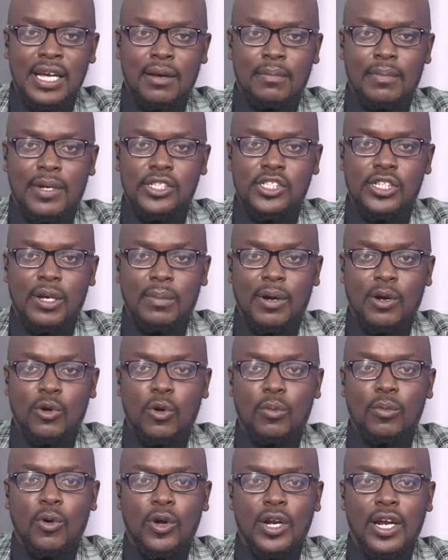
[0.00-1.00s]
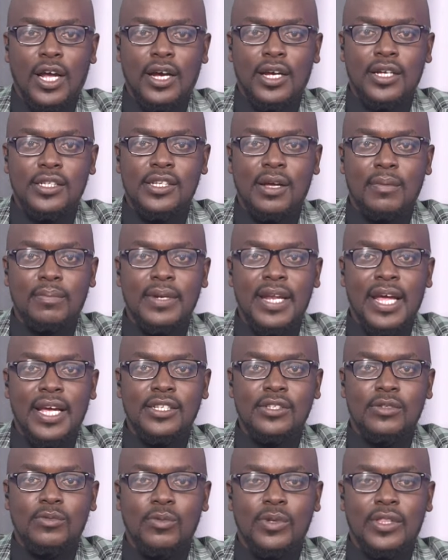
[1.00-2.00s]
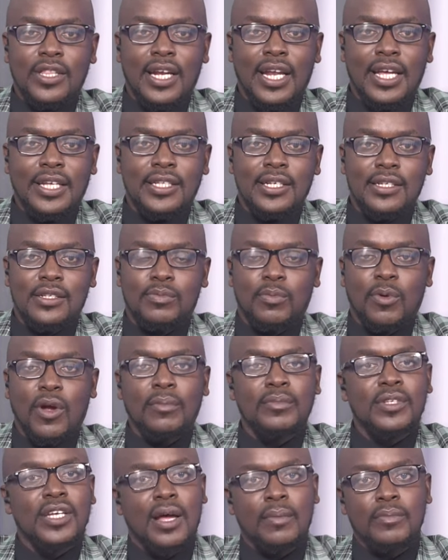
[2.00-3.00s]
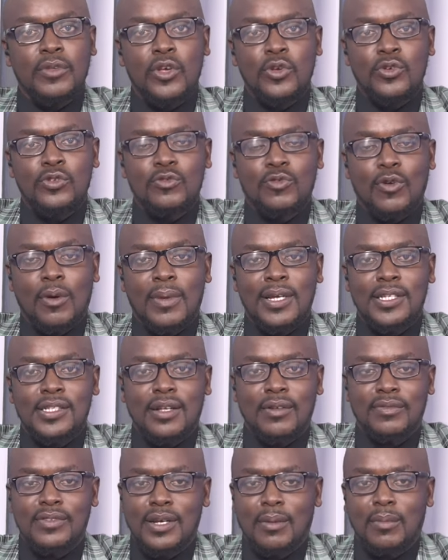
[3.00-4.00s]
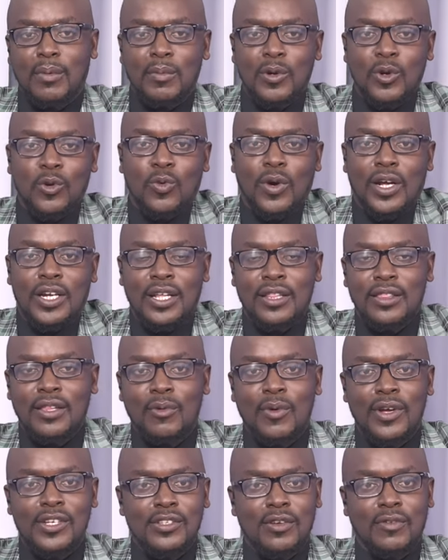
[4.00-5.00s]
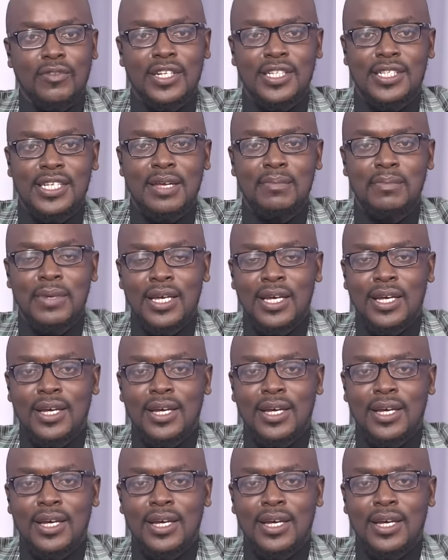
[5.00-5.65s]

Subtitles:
Maschaba Kobola is up next with the latest primetime news from myself, Thabo Molokwane, and the rest of the team.